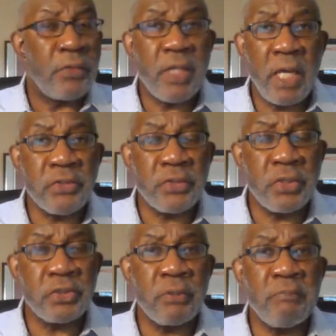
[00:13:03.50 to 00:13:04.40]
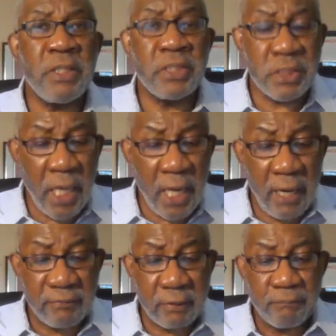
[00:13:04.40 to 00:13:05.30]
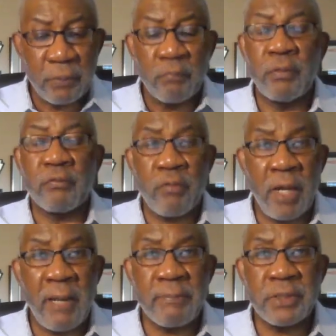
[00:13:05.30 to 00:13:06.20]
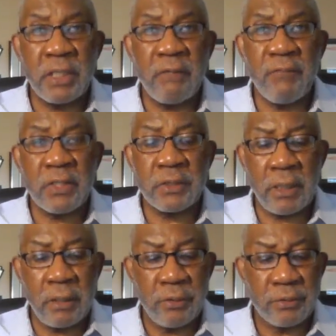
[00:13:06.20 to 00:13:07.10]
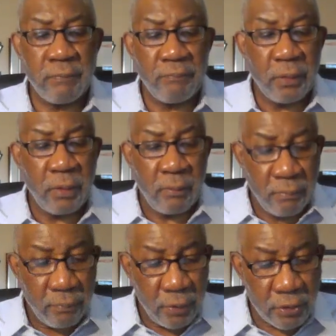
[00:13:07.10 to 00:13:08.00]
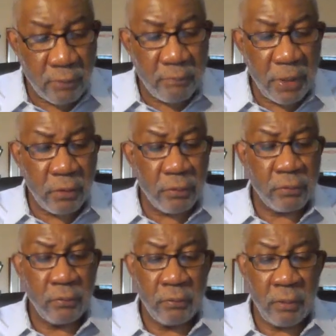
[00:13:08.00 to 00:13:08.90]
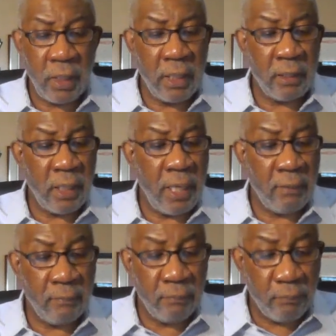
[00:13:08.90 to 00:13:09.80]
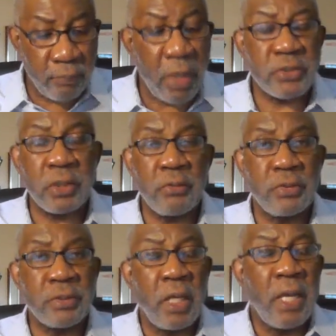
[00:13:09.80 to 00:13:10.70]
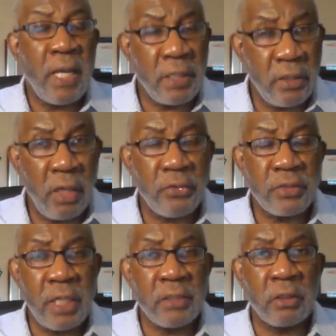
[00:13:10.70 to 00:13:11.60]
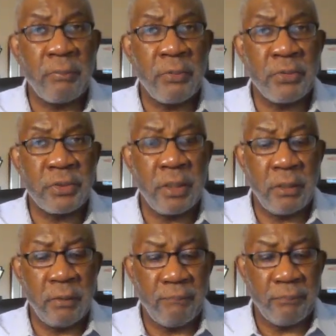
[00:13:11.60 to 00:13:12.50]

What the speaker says: The agency should be staffed with crime scene investigators, subpoena and prosecutors, and other technical personnel.